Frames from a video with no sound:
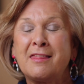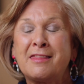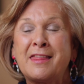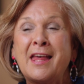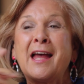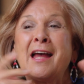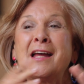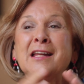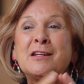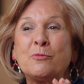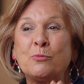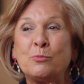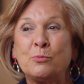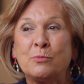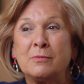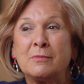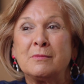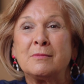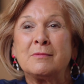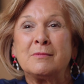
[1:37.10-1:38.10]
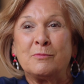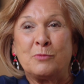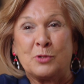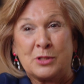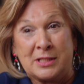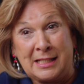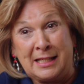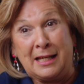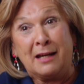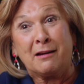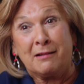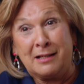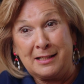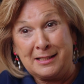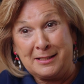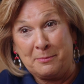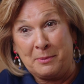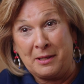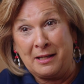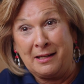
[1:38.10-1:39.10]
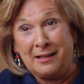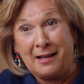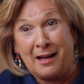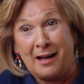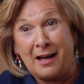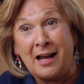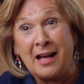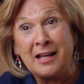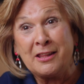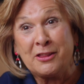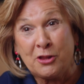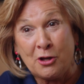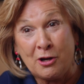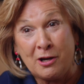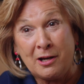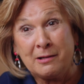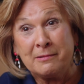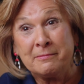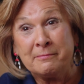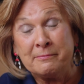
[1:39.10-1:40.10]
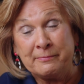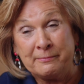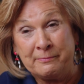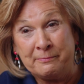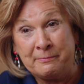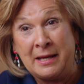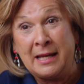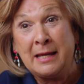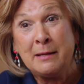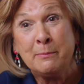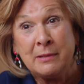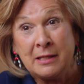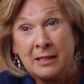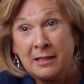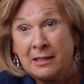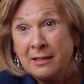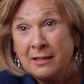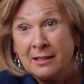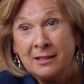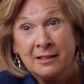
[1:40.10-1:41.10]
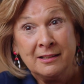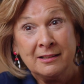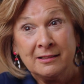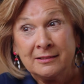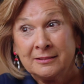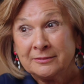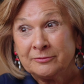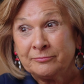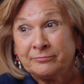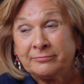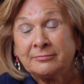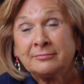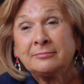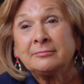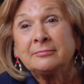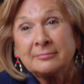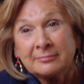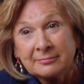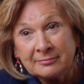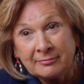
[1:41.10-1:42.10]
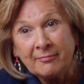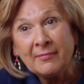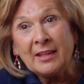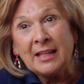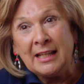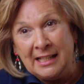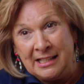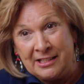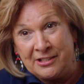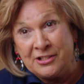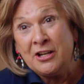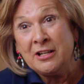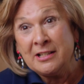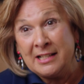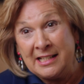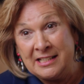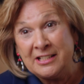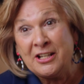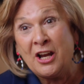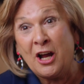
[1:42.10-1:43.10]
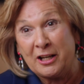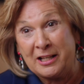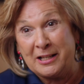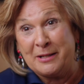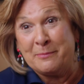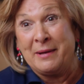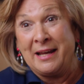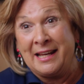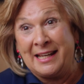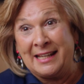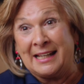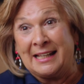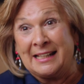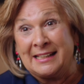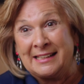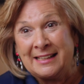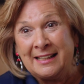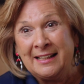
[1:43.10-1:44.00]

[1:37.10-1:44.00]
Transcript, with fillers: That was scary to me. I thought maybe he's not, he's not going to make it.